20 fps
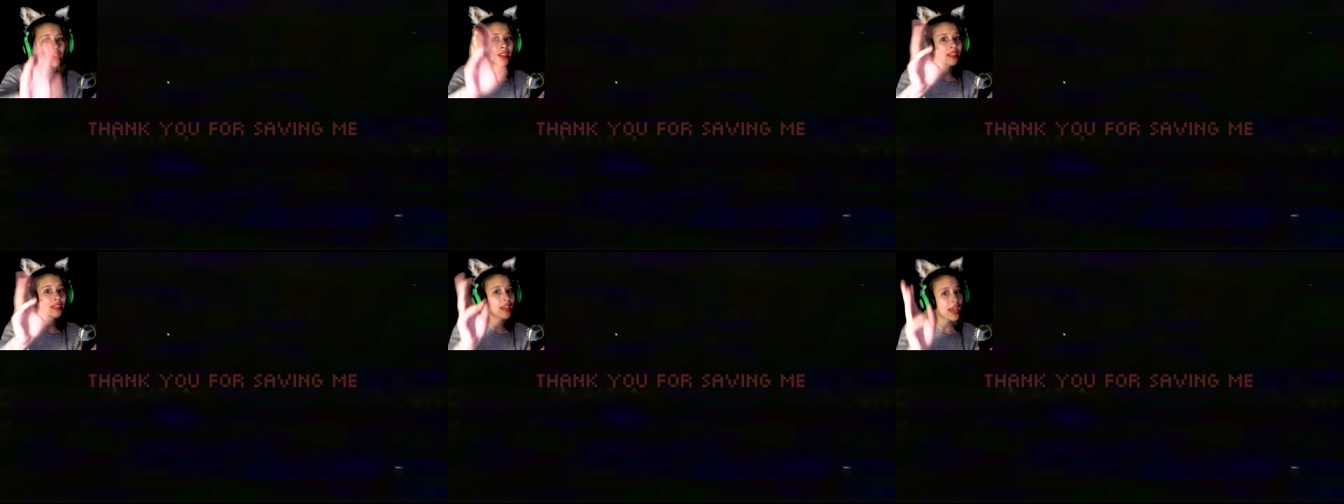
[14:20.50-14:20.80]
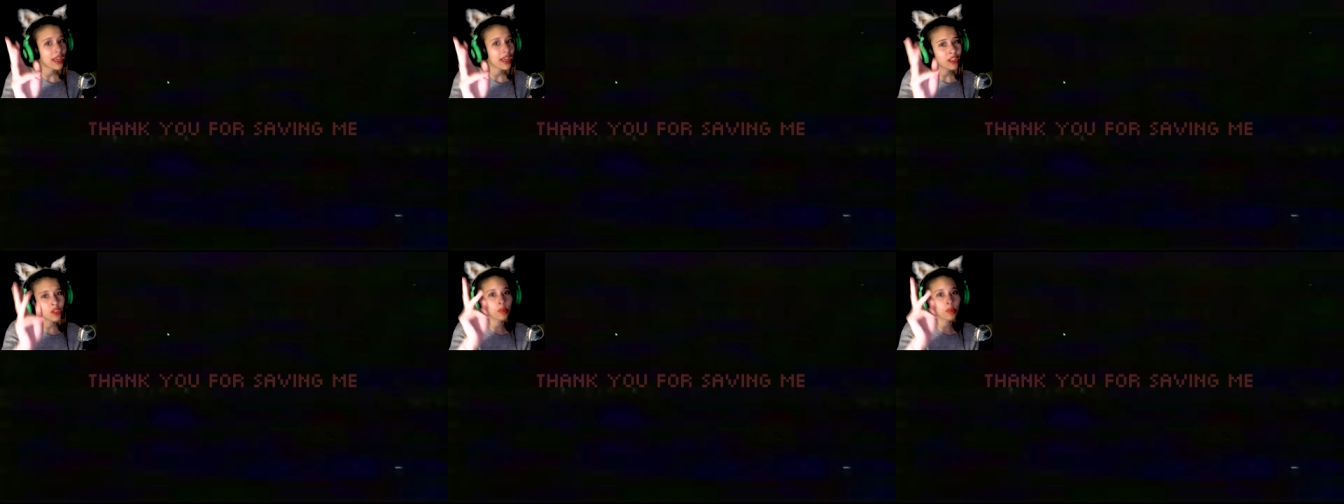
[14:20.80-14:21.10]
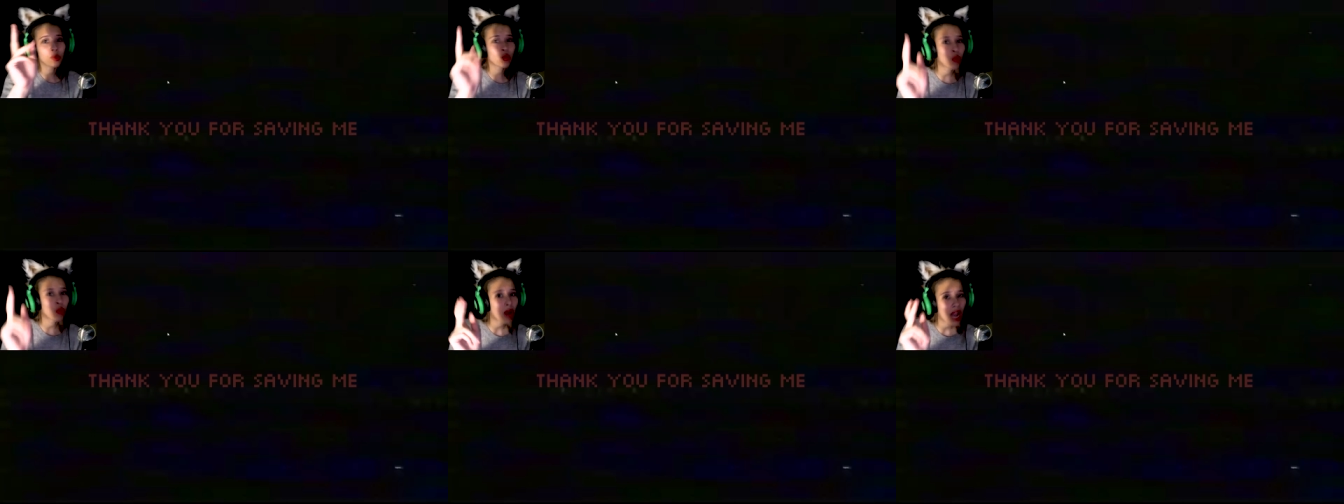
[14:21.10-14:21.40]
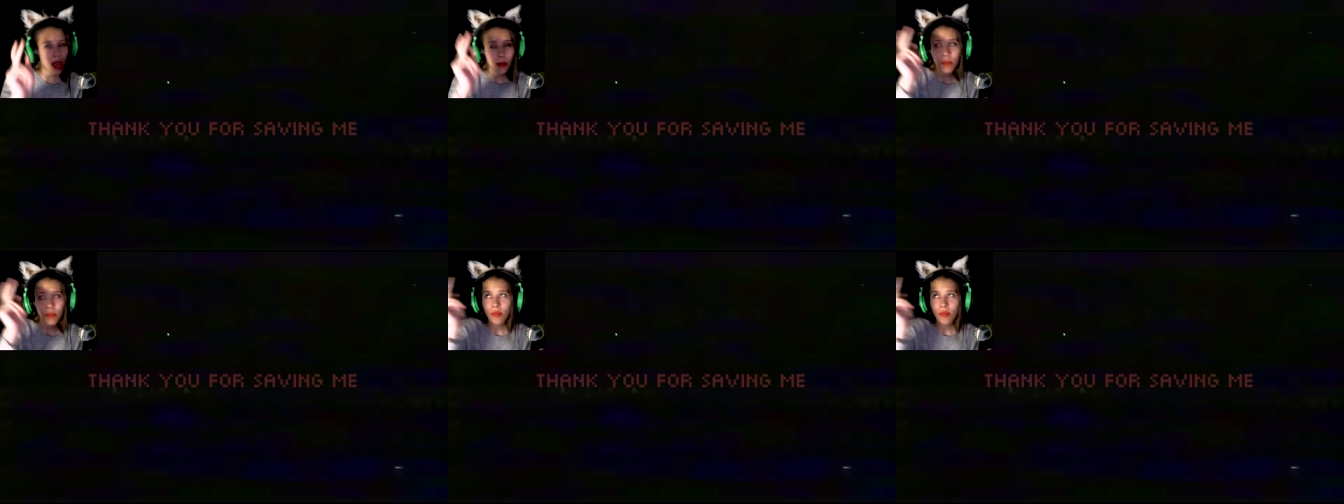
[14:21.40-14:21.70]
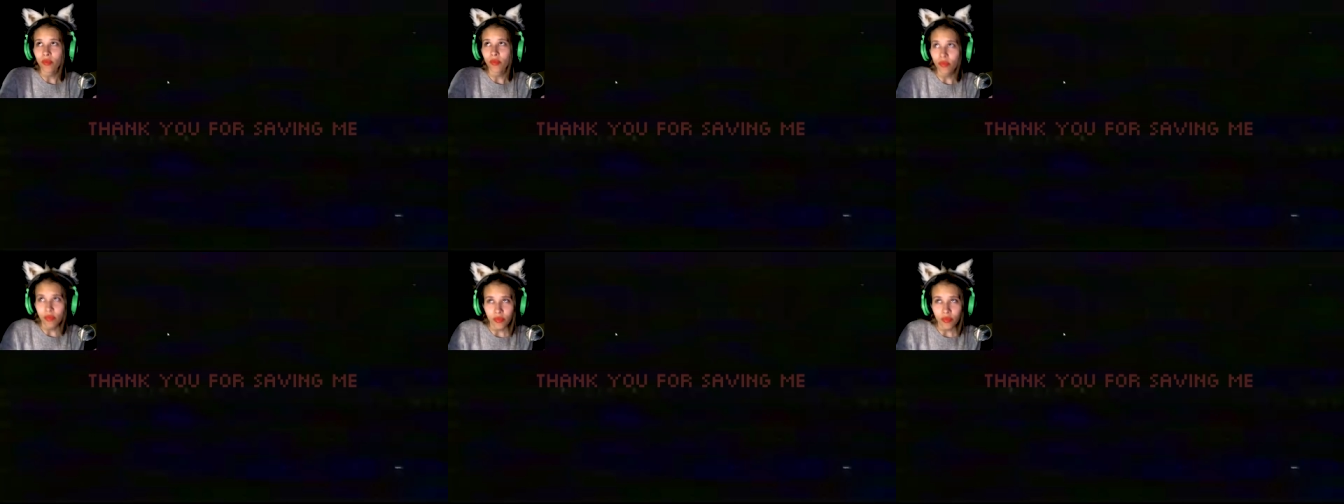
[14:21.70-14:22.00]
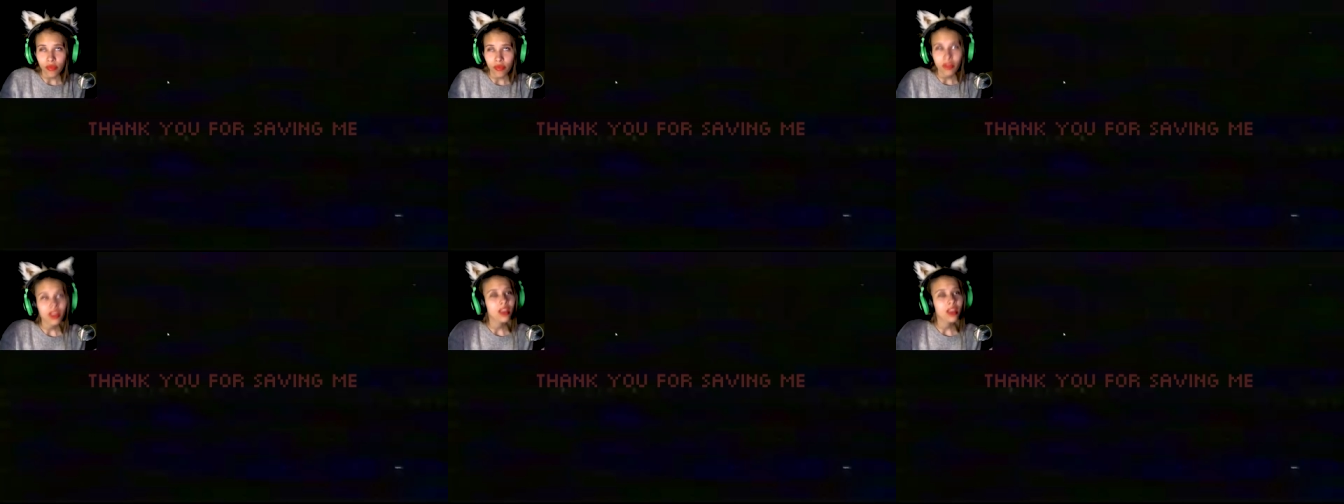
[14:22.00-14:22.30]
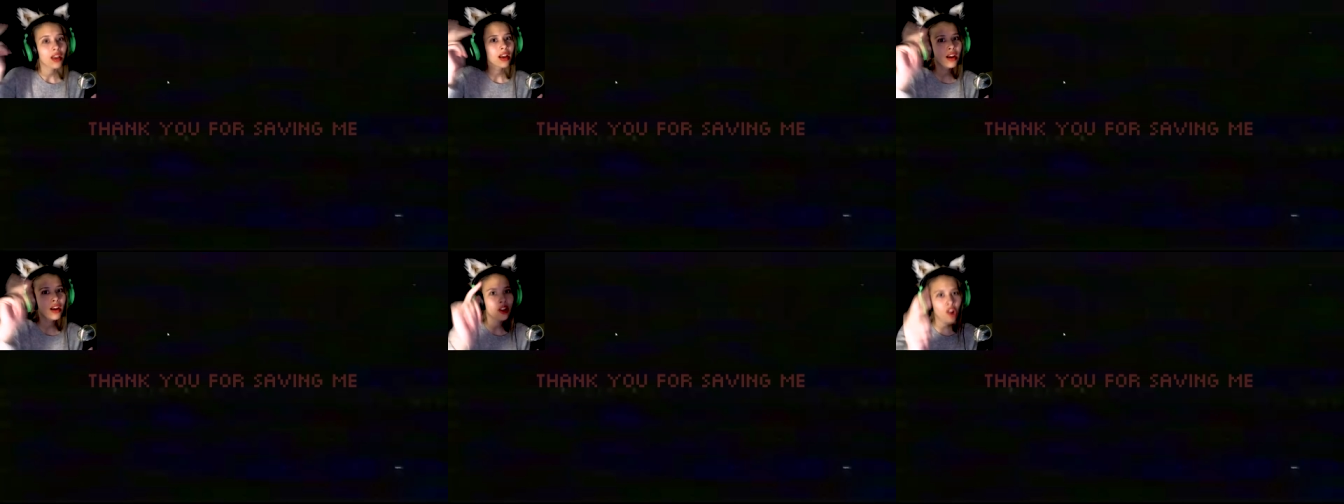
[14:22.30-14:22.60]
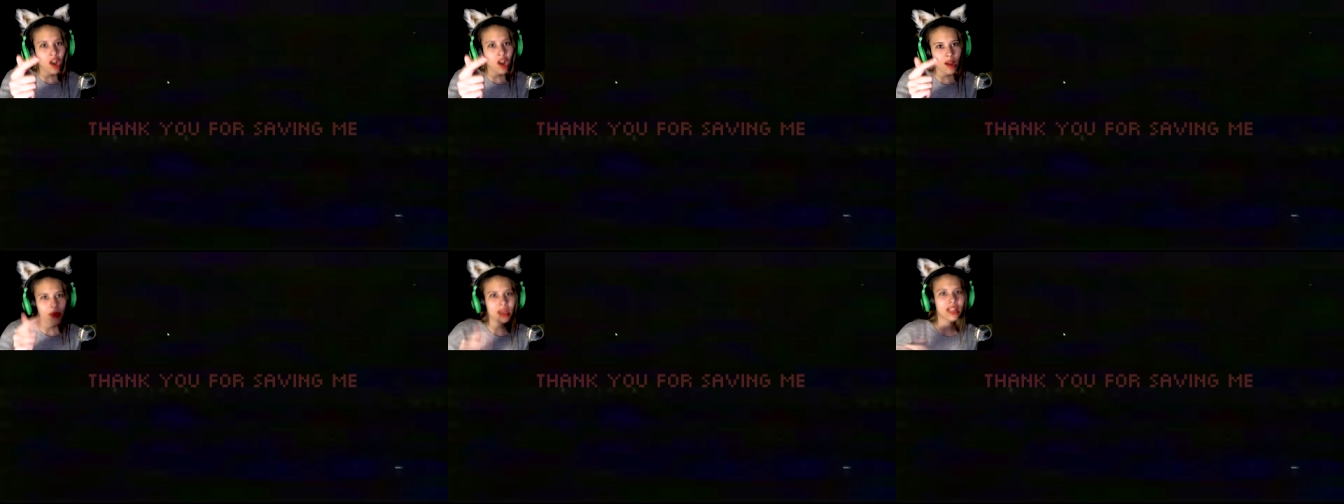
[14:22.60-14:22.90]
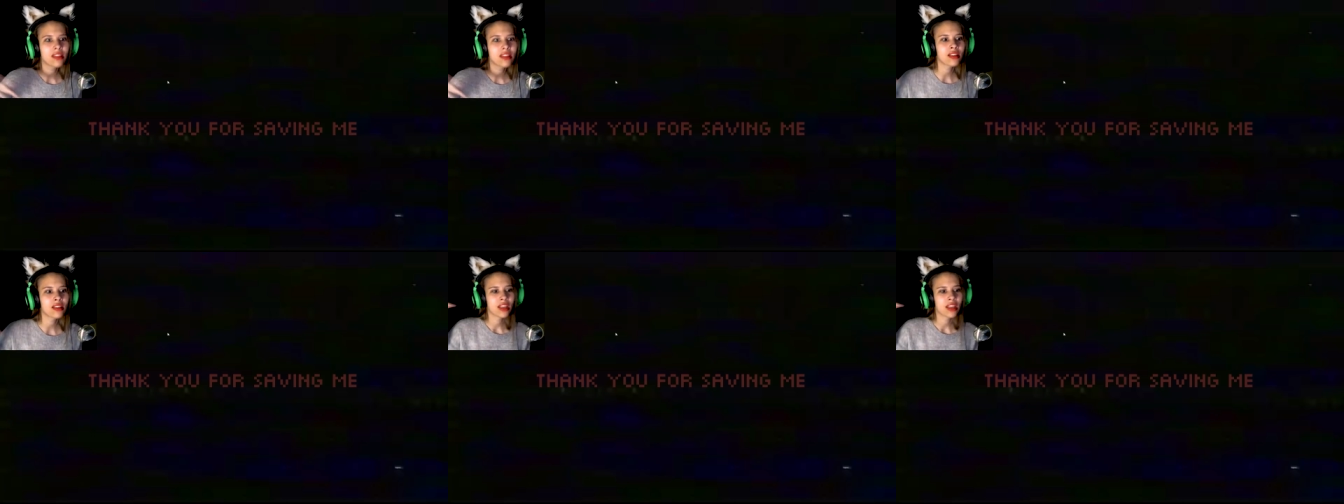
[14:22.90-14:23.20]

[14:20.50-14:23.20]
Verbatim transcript: Like, subscribe, comment,